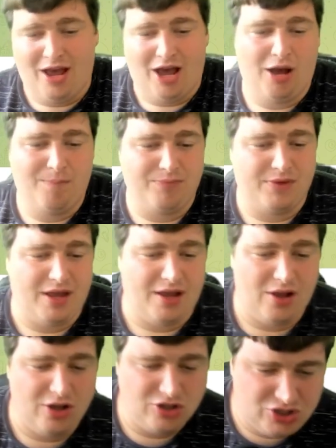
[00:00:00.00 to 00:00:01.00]
Um,
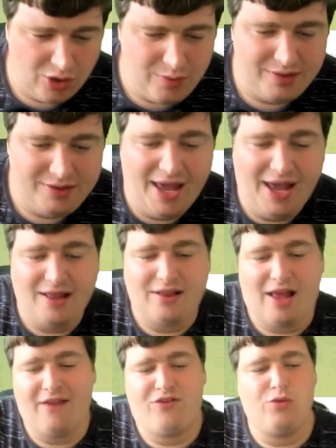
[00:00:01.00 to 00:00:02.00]
so yeah,
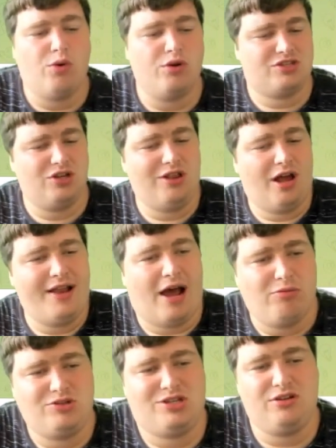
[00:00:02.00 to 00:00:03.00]
if you want to learn
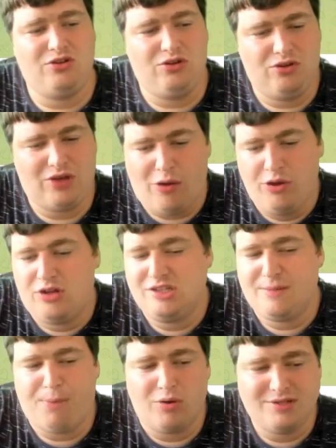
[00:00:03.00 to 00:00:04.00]
how to how you can
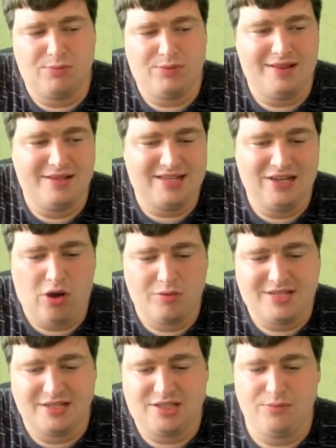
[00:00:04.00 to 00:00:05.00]
deposit within this
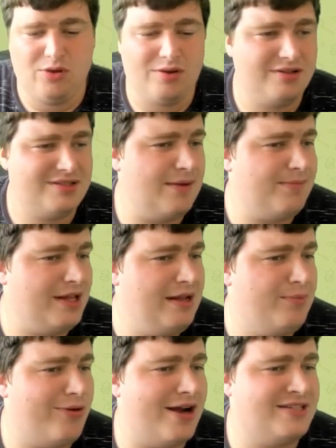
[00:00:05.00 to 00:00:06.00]
ecosystem, you can simply
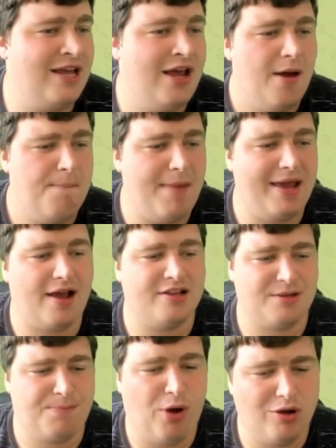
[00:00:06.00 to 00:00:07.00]
press make a
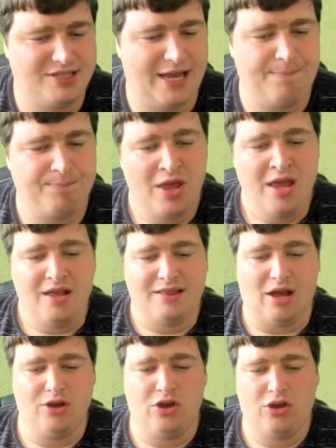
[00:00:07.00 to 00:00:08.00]
deposit.
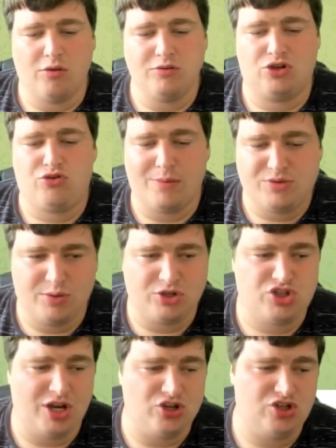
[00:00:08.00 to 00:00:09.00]
Now you can go to crypto
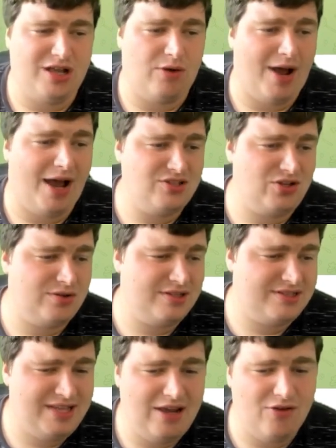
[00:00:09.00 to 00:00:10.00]
exchange, and now as you can
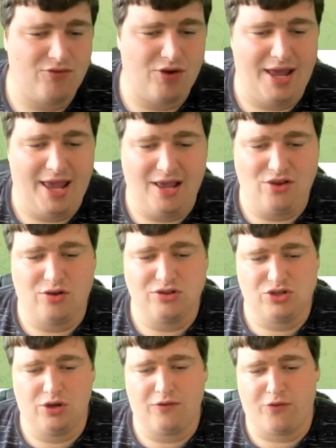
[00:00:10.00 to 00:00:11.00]
see right here, you can
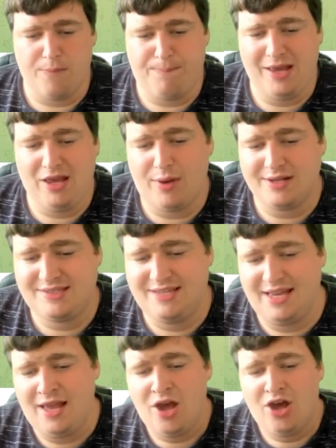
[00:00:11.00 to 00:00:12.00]
do it through B U S
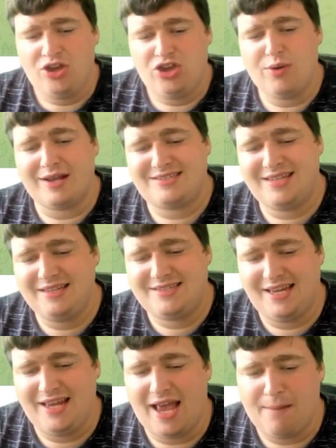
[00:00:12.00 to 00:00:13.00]
D, U S D
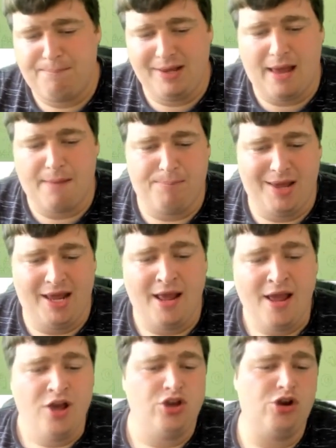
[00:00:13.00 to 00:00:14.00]
T and B N B.
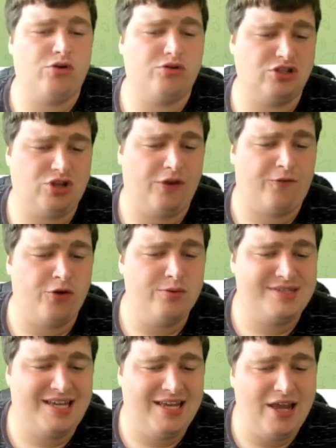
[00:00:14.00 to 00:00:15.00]
You can also do it through
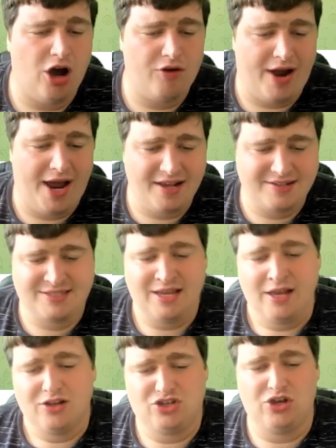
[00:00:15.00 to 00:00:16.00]
T R X,
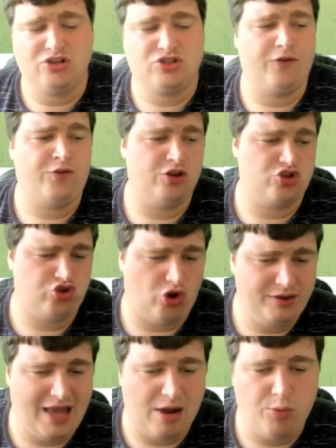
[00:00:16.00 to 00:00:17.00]
so you can do it through the
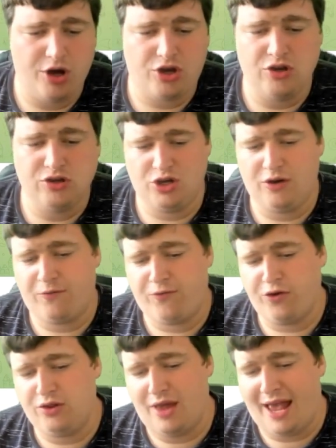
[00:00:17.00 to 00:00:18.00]
Tron network, you can do it
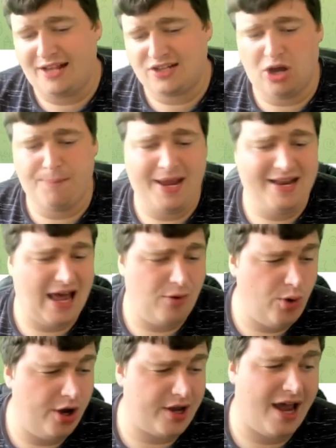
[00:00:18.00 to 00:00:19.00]
through the X R P
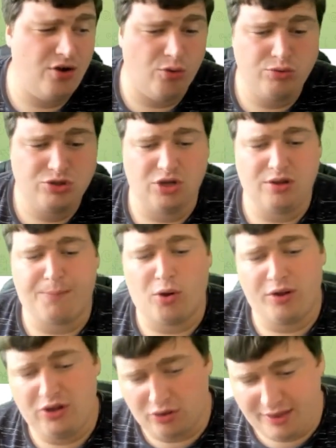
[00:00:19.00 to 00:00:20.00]
network, and also the
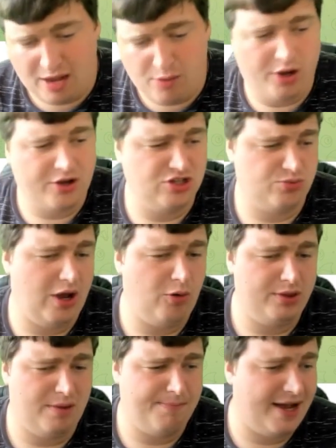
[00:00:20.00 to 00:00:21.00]
Polygon network as well
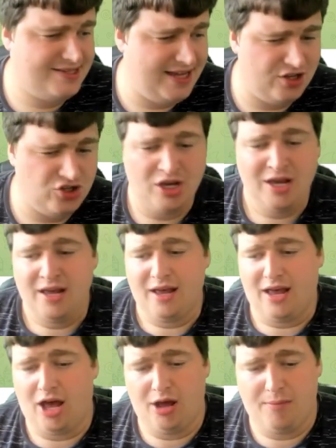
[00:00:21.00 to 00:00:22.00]
with the MATIC.
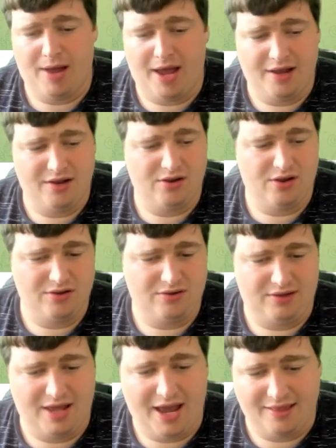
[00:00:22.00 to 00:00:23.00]
Um, and
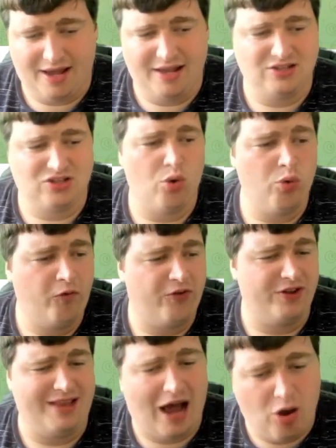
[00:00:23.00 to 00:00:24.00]
yeah, that is all
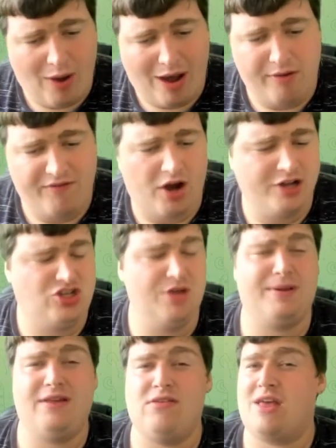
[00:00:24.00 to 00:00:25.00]
for now. However, I do
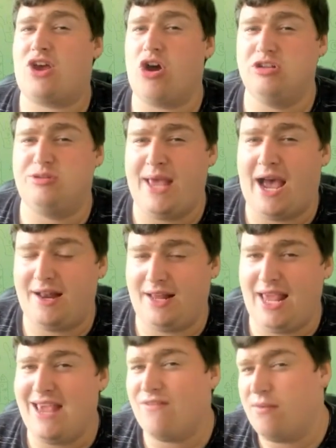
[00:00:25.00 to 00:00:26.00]
believe that they're going to be
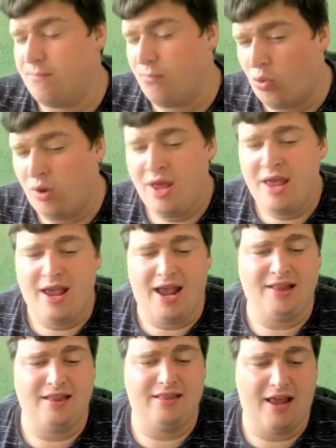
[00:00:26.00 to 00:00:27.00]
adding even more
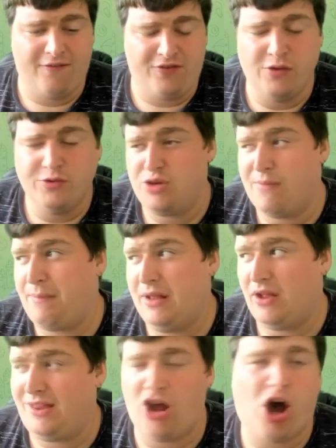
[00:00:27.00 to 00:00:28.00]
in the near future, maybe
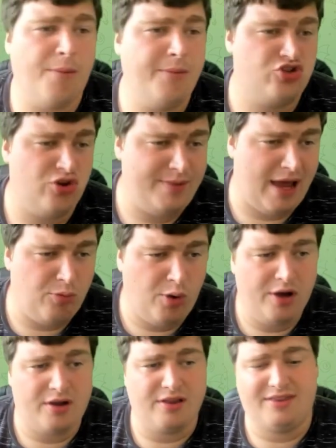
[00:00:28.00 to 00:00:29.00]
like the Arbitrum
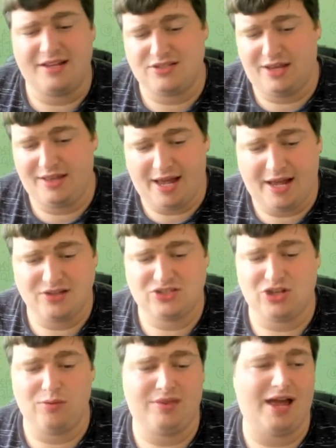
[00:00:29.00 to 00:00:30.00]
network and things like that.
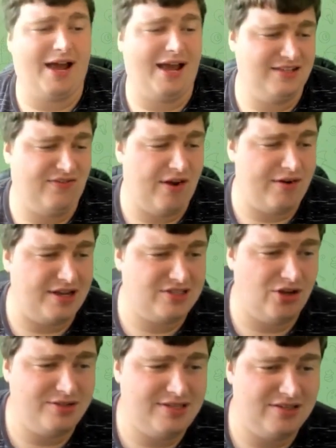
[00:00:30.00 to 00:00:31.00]
So that is very
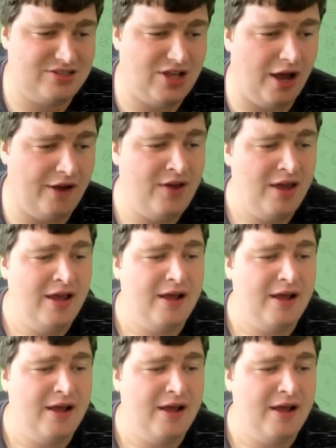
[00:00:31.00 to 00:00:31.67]
exciting stuff.